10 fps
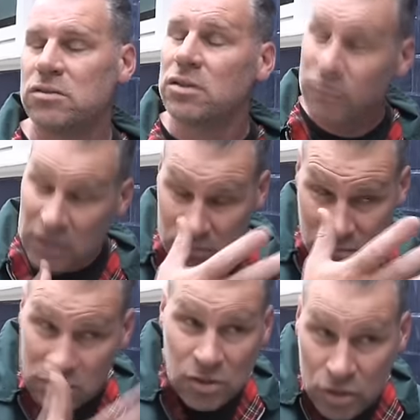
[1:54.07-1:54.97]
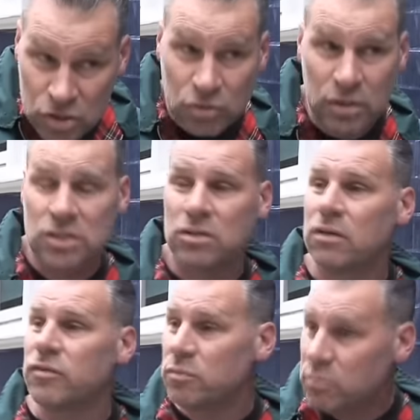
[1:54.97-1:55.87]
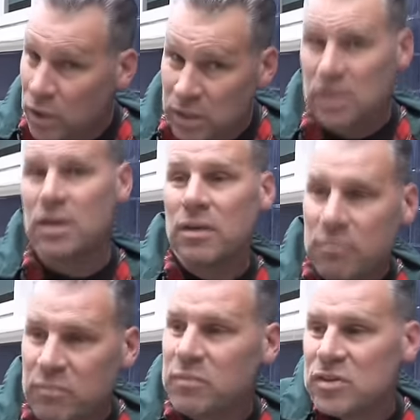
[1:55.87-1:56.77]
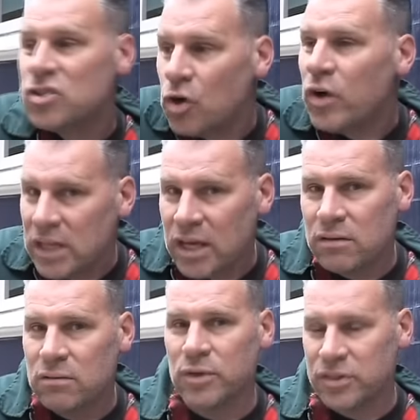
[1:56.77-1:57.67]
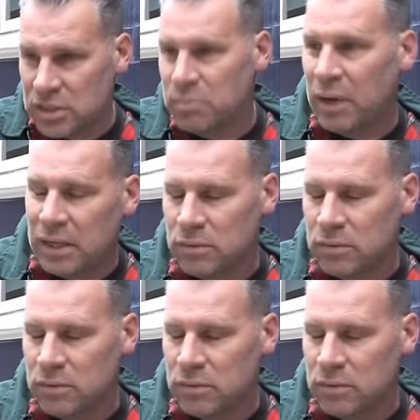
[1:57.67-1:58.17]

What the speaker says: So if you got a choice, you know, if you want to join in with the debate,